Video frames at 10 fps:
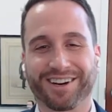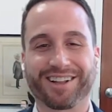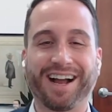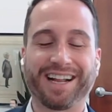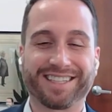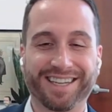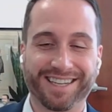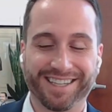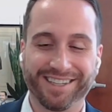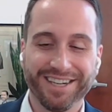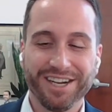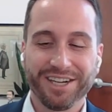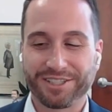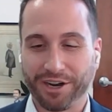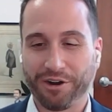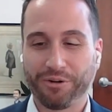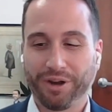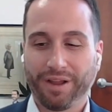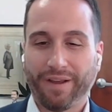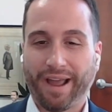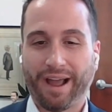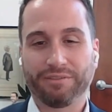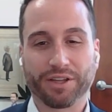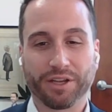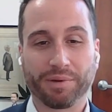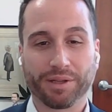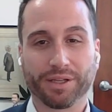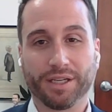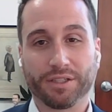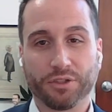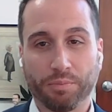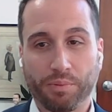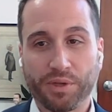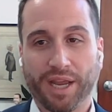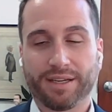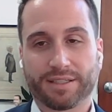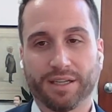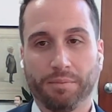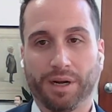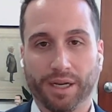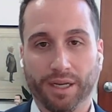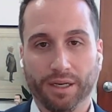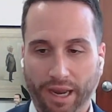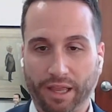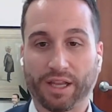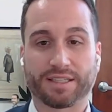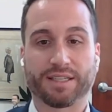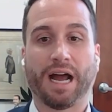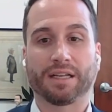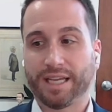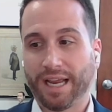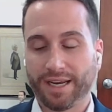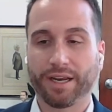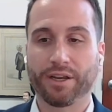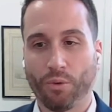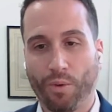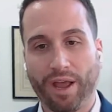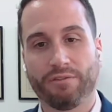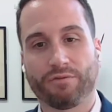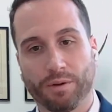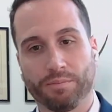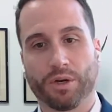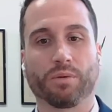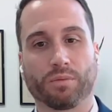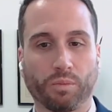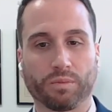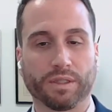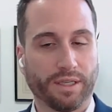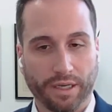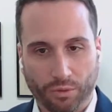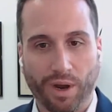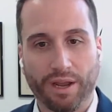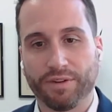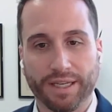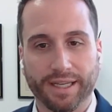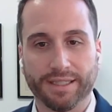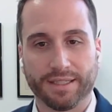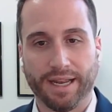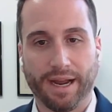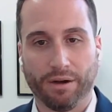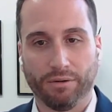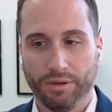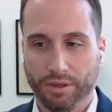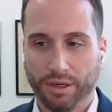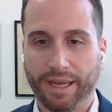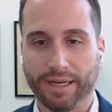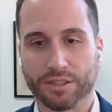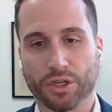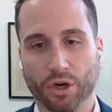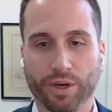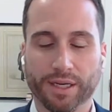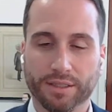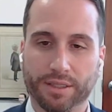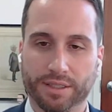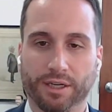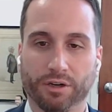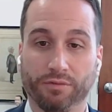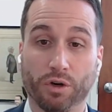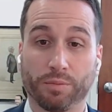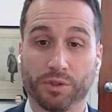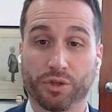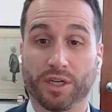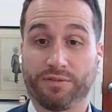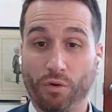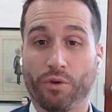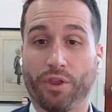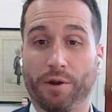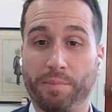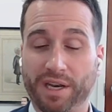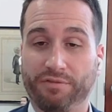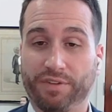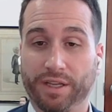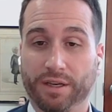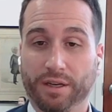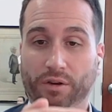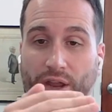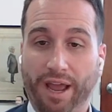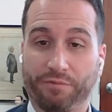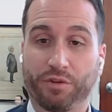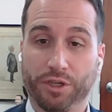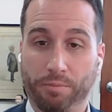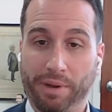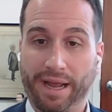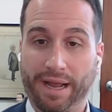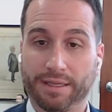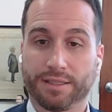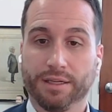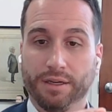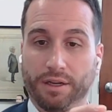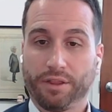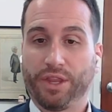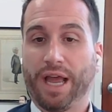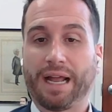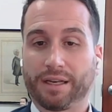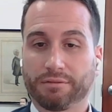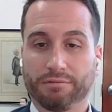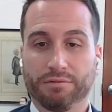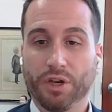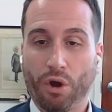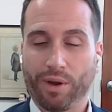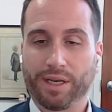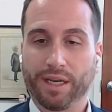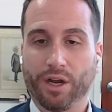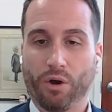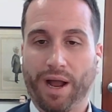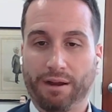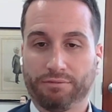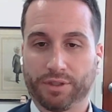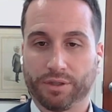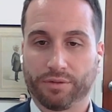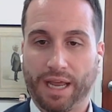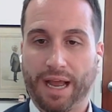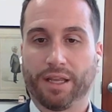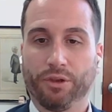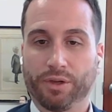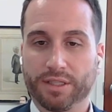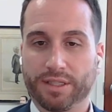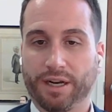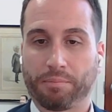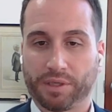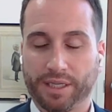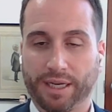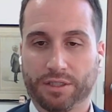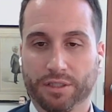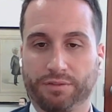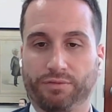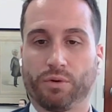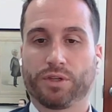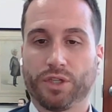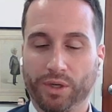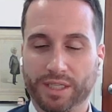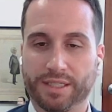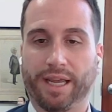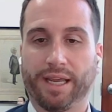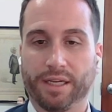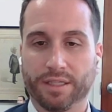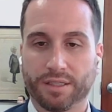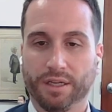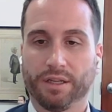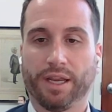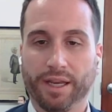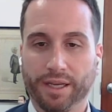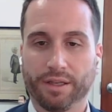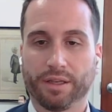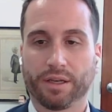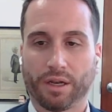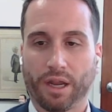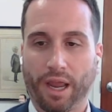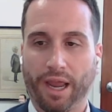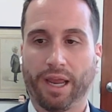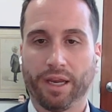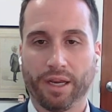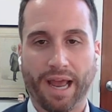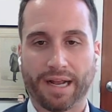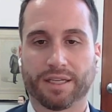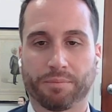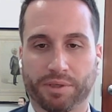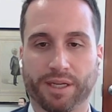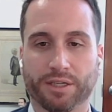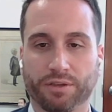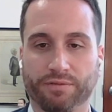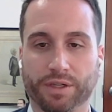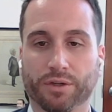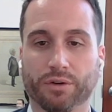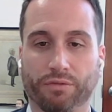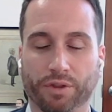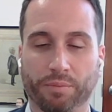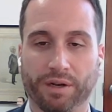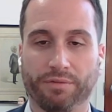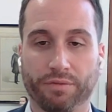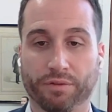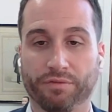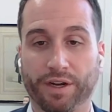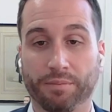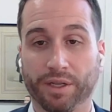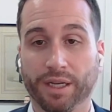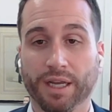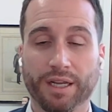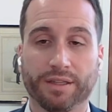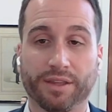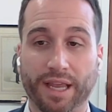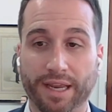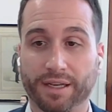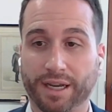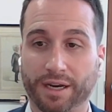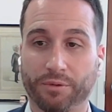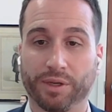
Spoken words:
Your clients can get it. So having the ability to take some money that's not taking it away from let's say your wife and kids now, and it's going into this irrevocable trust for their benefit after you pass, that no one can go after. That you can set up protections for, so it stays in a asset protection vehicle for the benefit of your family that they can kind of